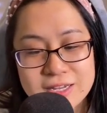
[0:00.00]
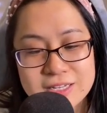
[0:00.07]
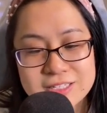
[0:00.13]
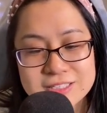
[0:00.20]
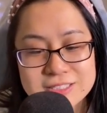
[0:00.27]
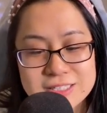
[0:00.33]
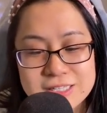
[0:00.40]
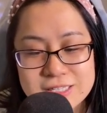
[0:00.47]

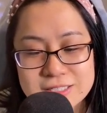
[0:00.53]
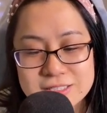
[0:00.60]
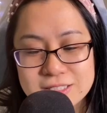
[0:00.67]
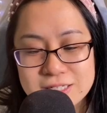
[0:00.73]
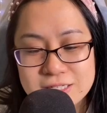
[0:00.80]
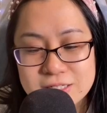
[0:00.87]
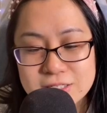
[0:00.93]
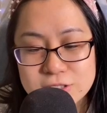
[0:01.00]
is
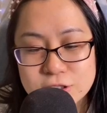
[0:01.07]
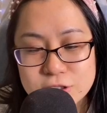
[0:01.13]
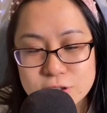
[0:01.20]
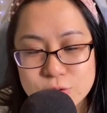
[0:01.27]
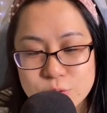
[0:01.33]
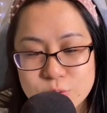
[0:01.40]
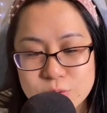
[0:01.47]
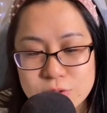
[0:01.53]
easy
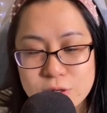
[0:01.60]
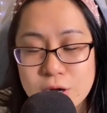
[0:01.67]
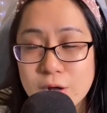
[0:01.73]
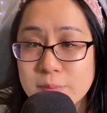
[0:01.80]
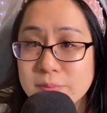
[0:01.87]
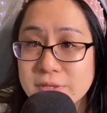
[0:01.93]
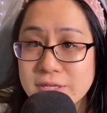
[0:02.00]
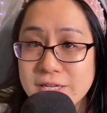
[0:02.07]
to
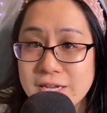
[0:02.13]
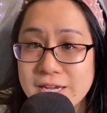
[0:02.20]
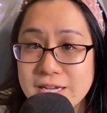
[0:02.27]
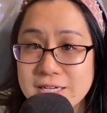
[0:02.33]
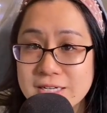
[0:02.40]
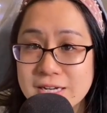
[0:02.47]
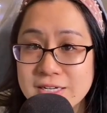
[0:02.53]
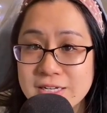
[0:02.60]

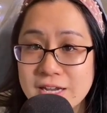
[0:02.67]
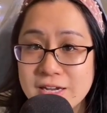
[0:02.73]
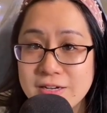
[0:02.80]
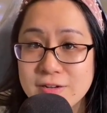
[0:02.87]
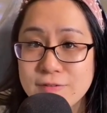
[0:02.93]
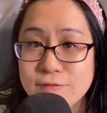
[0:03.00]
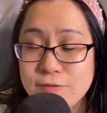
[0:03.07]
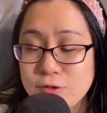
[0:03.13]
complicate and get
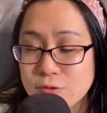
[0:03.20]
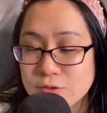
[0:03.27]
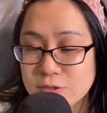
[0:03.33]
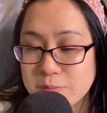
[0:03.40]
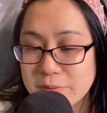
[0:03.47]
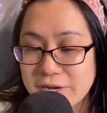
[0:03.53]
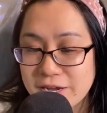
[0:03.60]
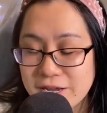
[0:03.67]
confused
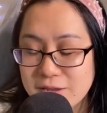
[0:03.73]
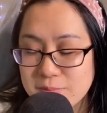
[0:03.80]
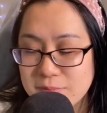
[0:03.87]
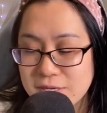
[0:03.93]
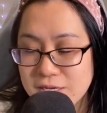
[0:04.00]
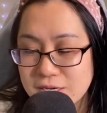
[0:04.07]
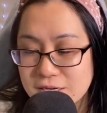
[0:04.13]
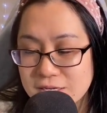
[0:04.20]
by,
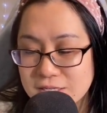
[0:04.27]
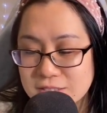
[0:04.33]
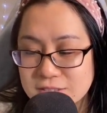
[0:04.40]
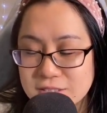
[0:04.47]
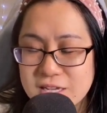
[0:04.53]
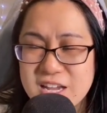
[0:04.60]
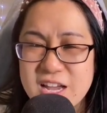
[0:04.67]
because